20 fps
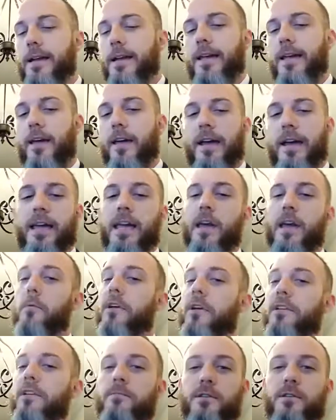I can't
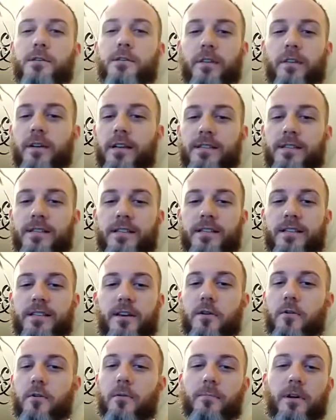wait to meet you, brother, because I
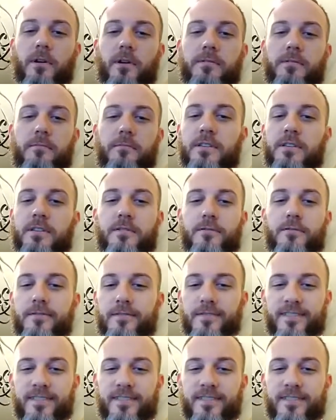know I'm going to you soon.